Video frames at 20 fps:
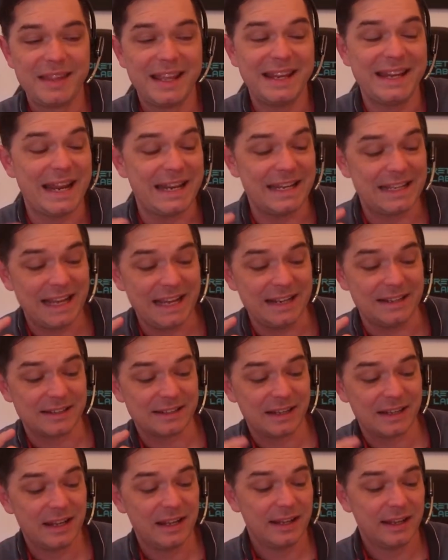In any
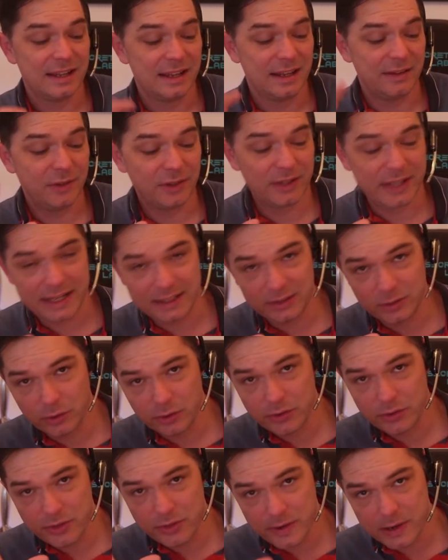case, if you take
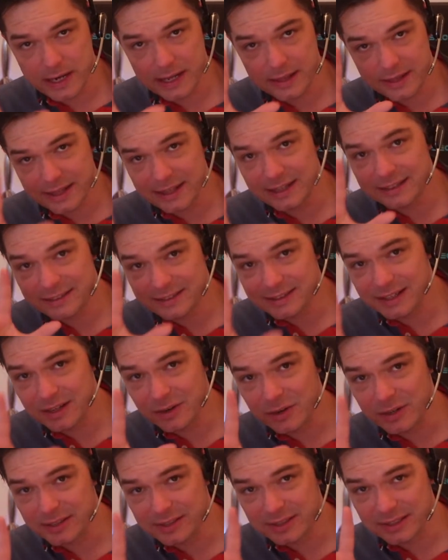those three things
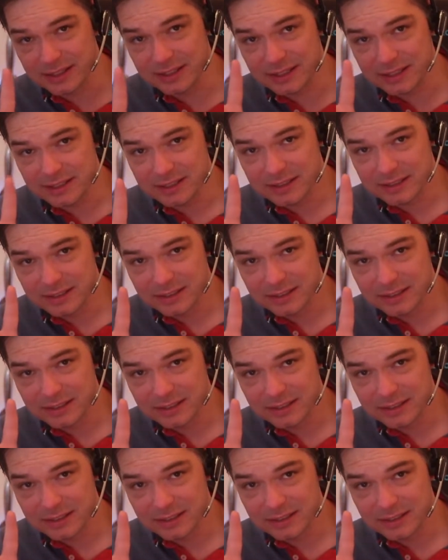seriously,